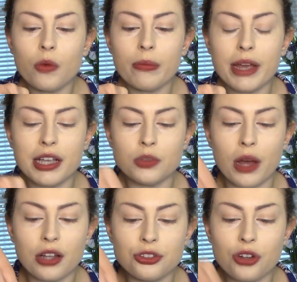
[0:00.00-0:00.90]
May as
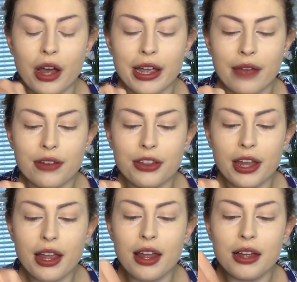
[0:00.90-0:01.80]
well try everything.